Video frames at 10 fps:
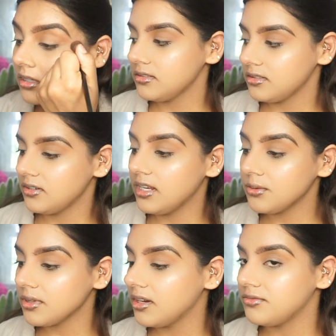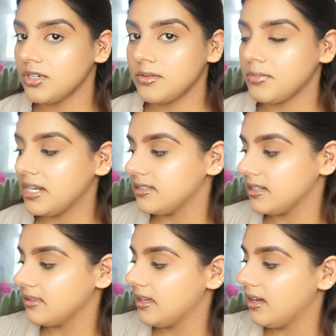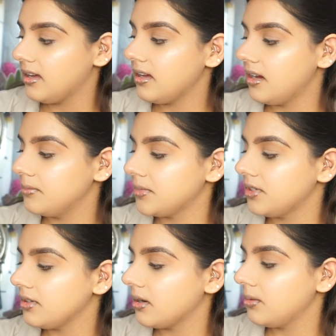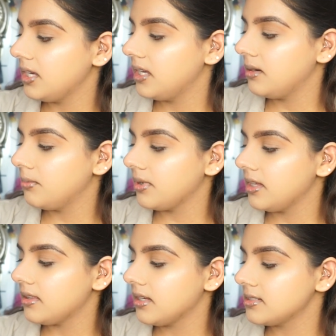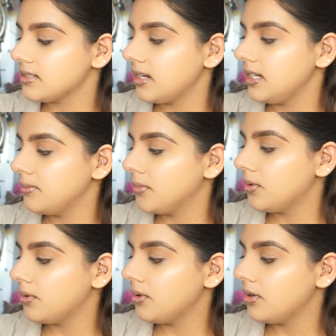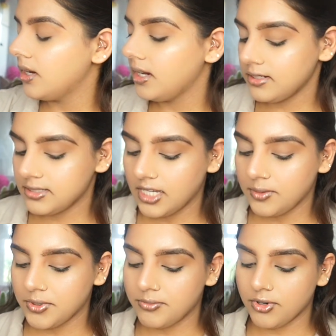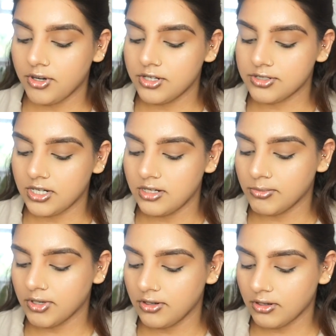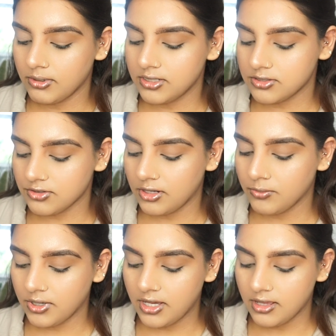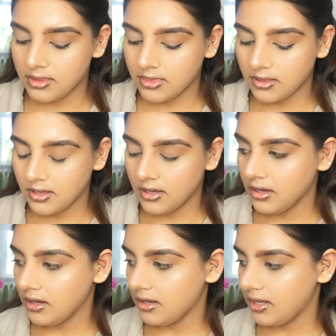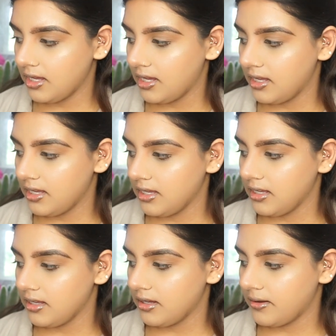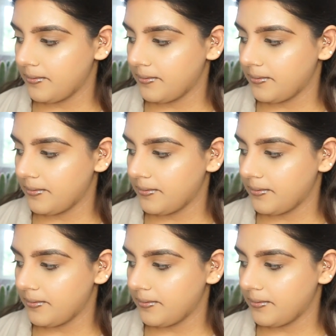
So now that I've done blending that, I'm going to go in with a slightly more tapered brush and I'm going to go in straight with a